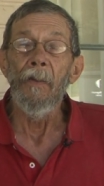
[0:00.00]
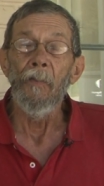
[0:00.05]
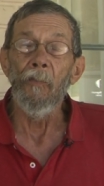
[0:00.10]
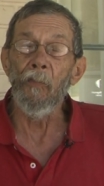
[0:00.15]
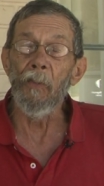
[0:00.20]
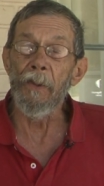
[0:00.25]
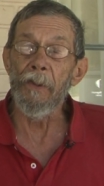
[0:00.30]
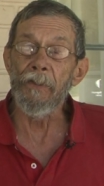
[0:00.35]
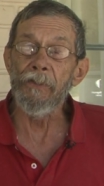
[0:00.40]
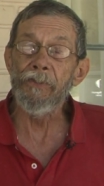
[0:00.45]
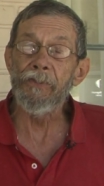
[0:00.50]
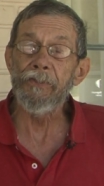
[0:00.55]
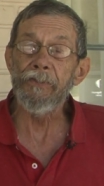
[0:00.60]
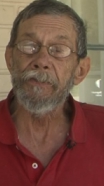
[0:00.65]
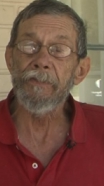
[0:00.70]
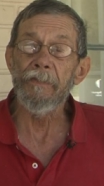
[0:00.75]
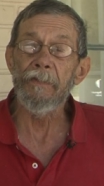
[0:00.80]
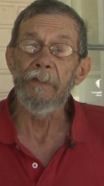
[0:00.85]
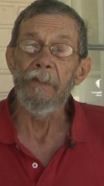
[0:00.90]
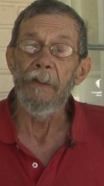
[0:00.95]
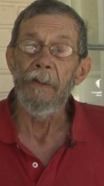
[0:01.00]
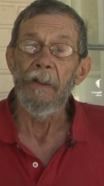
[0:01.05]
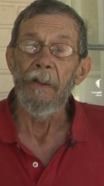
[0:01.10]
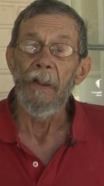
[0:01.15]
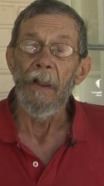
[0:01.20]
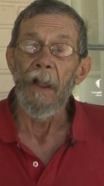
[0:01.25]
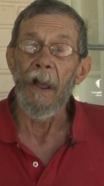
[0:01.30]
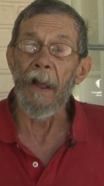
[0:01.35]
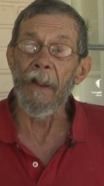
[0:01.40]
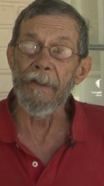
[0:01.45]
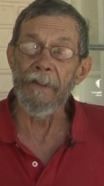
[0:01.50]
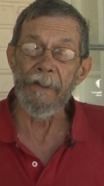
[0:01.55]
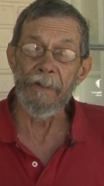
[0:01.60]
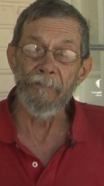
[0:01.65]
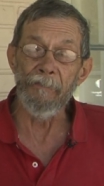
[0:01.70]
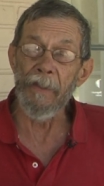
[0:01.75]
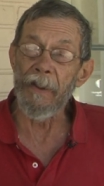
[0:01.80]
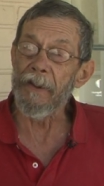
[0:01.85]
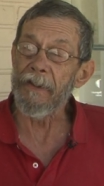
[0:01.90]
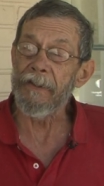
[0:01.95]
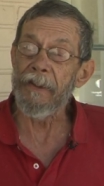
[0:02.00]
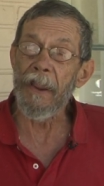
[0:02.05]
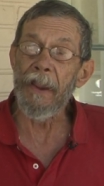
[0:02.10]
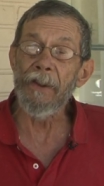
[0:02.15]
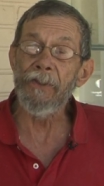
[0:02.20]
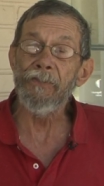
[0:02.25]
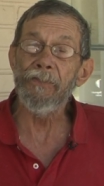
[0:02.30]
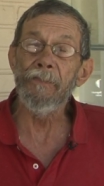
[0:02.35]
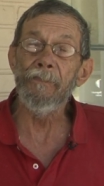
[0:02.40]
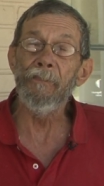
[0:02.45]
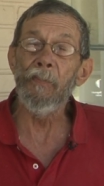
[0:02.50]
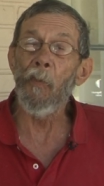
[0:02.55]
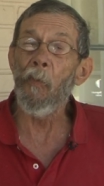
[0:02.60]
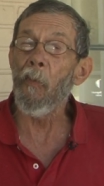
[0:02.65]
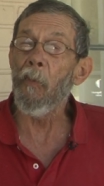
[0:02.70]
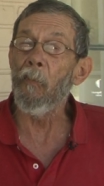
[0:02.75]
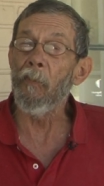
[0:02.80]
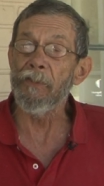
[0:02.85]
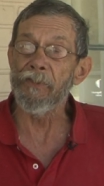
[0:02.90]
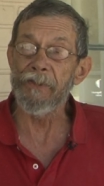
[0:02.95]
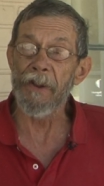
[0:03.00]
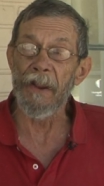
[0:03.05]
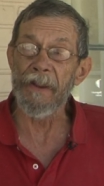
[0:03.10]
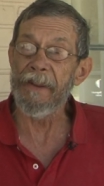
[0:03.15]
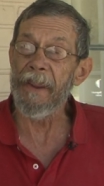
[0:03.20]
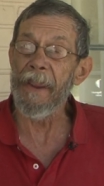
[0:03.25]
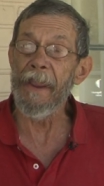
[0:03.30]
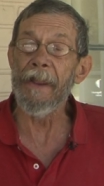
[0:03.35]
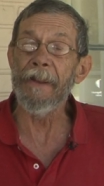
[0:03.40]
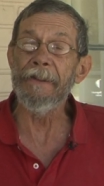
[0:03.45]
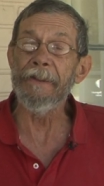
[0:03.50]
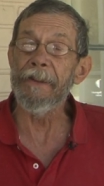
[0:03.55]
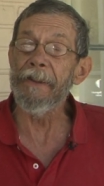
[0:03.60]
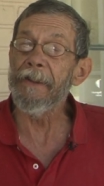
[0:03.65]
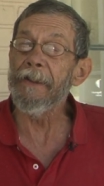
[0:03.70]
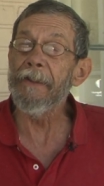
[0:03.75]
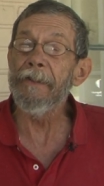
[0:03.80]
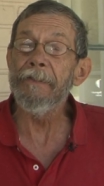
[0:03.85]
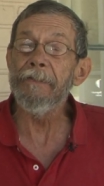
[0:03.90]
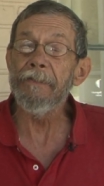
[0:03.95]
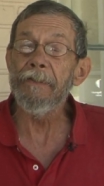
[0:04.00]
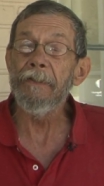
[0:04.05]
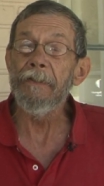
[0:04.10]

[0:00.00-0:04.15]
which I need medication for, which I can't get.